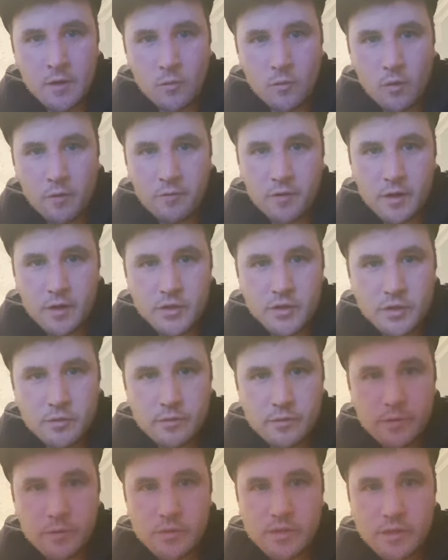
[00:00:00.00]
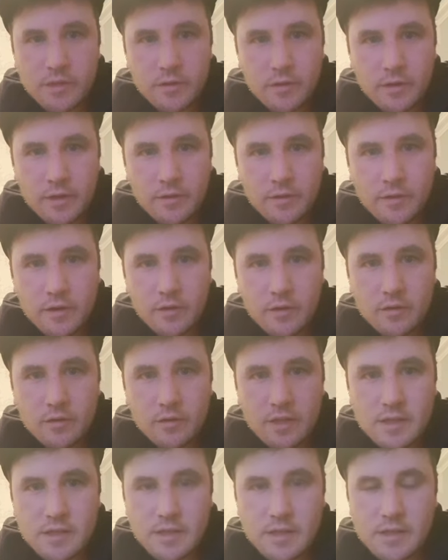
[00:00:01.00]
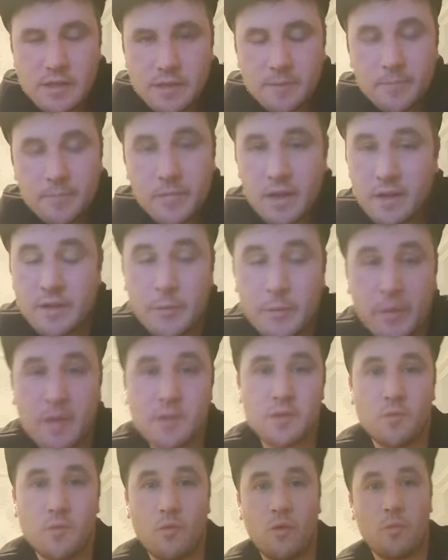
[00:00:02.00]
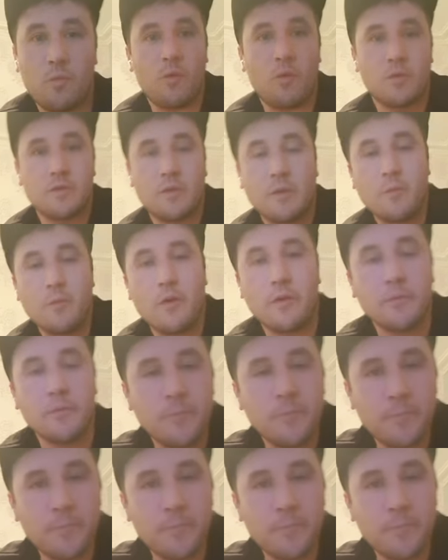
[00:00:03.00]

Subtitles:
What fly do you use in the early season? It depends on what water I'm on.